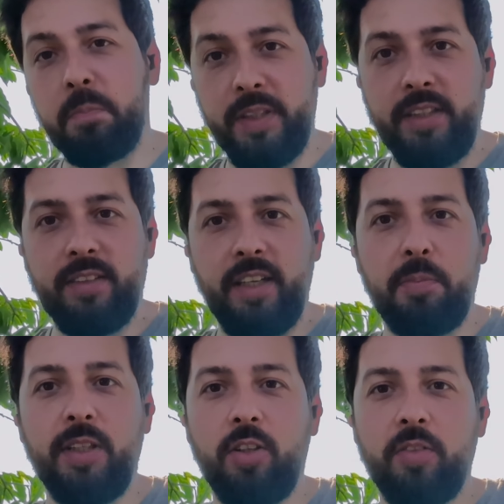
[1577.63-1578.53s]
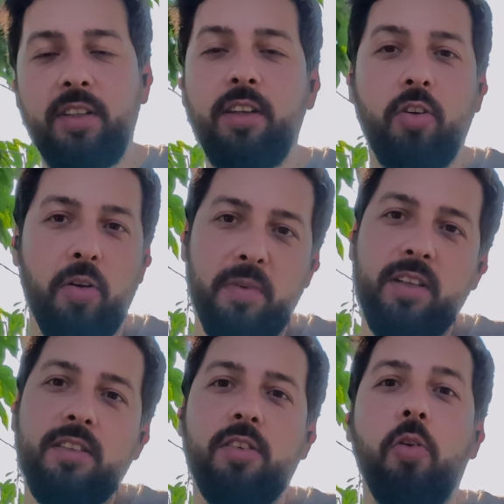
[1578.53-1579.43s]
please let me know in the
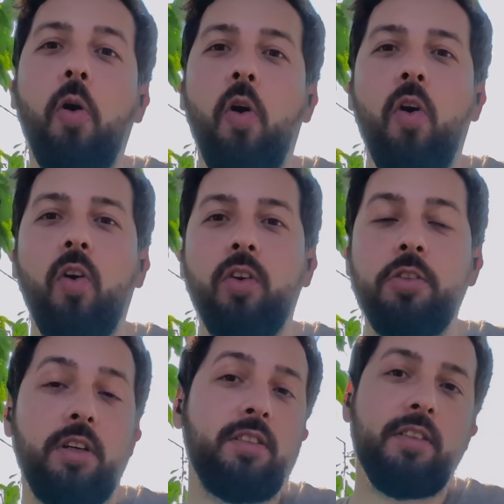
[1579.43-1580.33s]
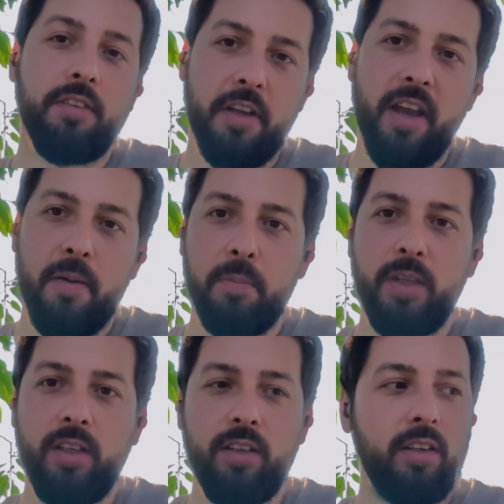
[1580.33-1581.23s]
comments or just DM
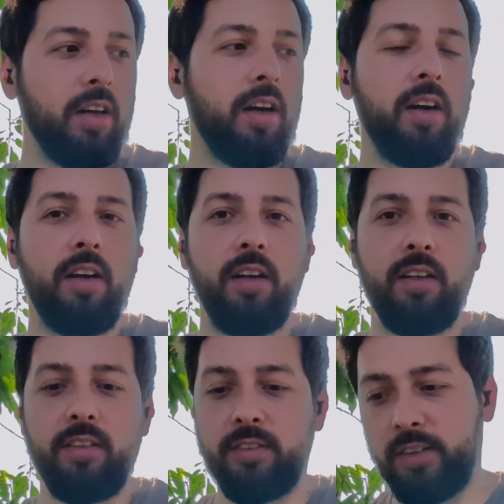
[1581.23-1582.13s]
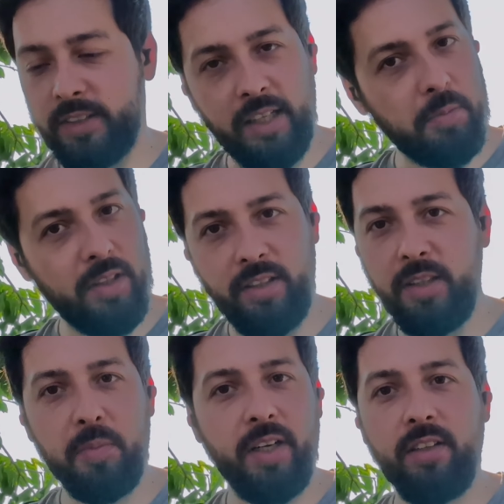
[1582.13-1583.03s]
me, send me an
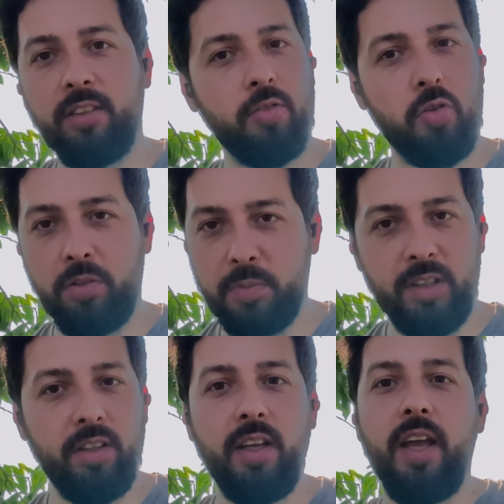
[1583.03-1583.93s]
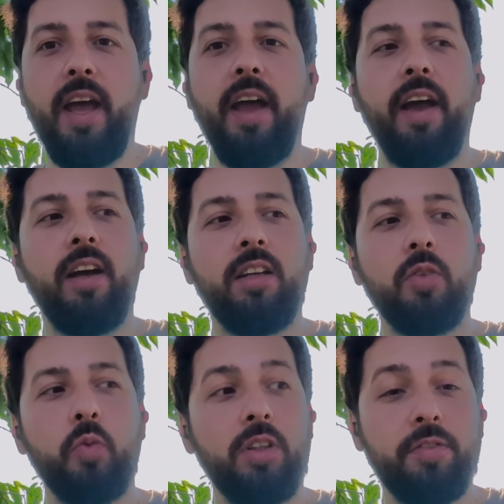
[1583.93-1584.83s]
email, call me,
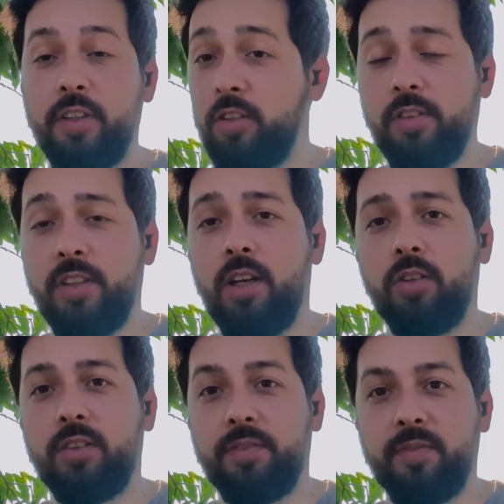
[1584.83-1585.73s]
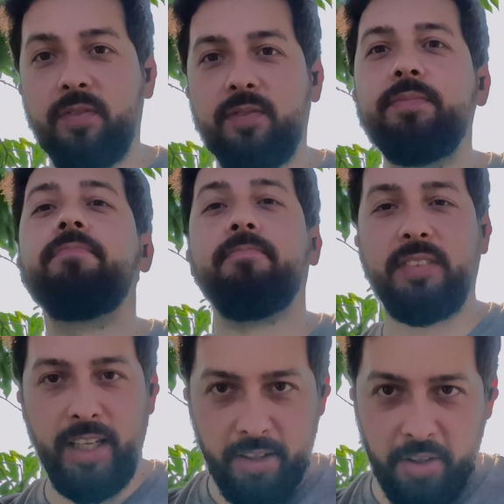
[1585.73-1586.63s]
and we'll figure it out.
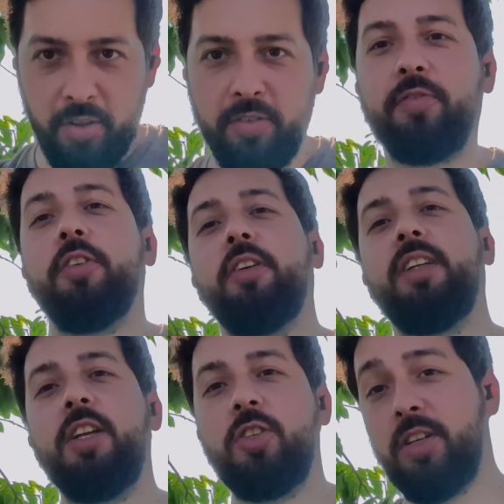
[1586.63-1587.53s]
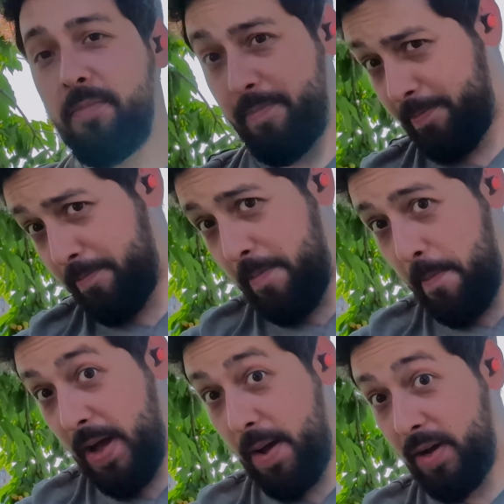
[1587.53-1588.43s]
Thank you for your attention.
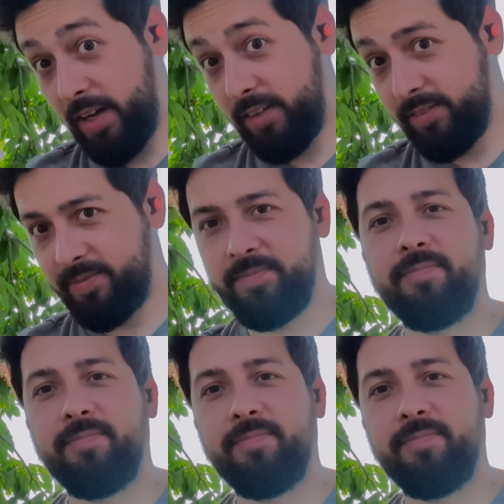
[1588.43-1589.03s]
Bye bye.